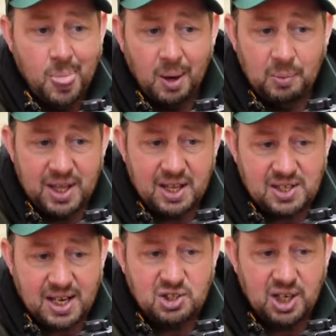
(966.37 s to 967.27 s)
And with these
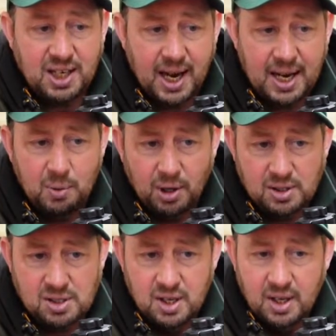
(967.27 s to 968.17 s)
NGK
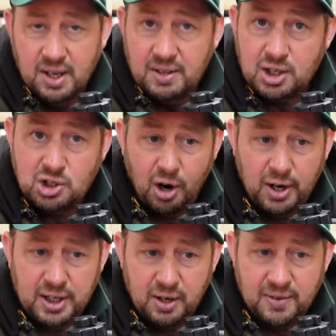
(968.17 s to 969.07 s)
ones, they're
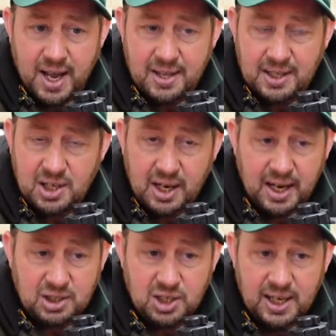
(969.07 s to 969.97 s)
shiny on there. That's
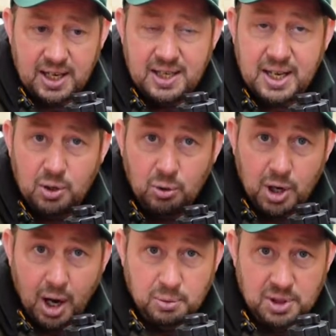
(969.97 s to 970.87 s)
actually a nickel
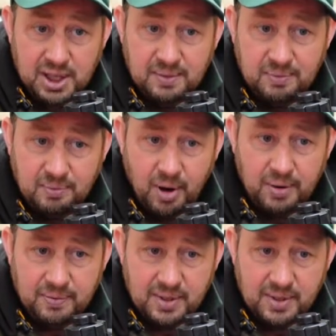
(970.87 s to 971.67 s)
coating, right?